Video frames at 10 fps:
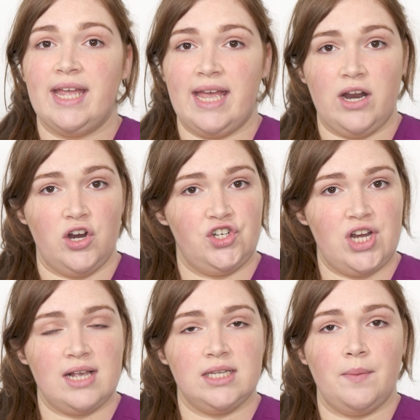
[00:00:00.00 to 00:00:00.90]
get our
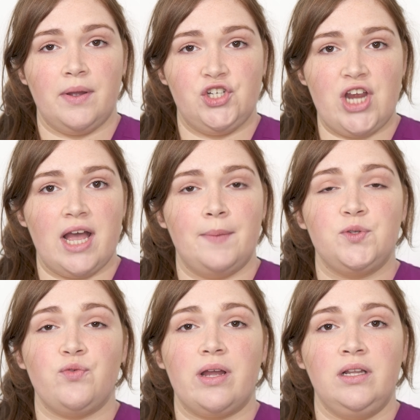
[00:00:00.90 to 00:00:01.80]

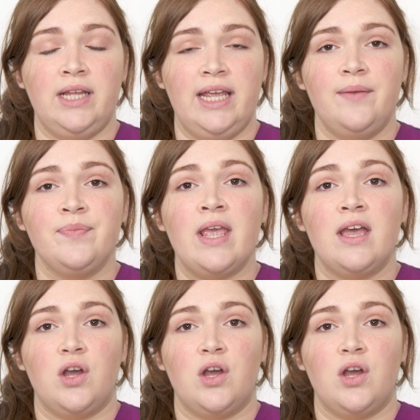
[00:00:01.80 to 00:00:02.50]
checkups regularly,